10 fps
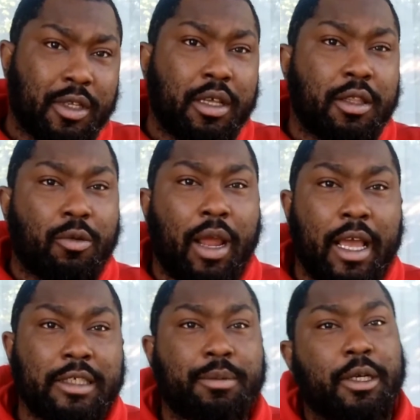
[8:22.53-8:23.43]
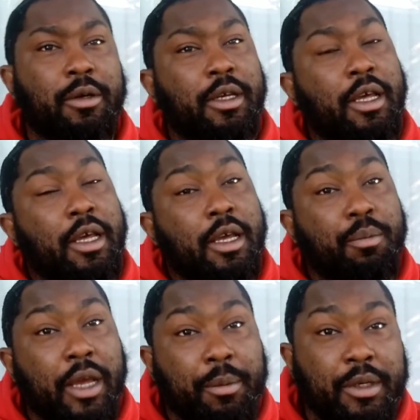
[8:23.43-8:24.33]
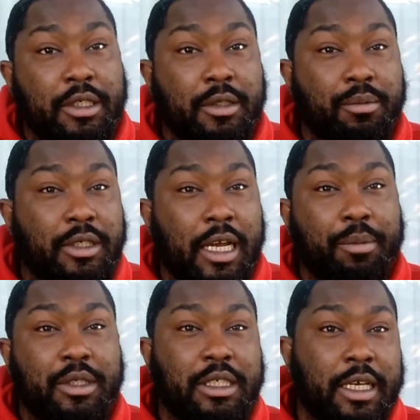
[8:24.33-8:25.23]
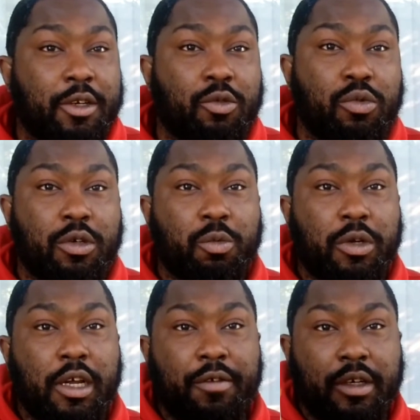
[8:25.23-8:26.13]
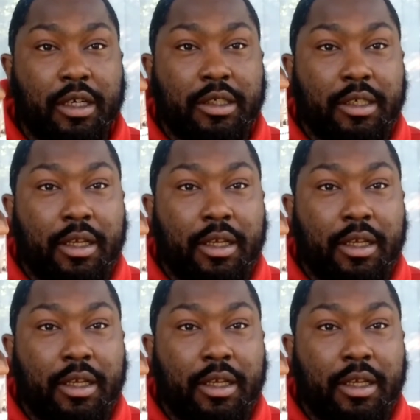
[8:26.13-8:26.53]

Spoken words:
raspberry. It may be some type of sandalwood or whatever, because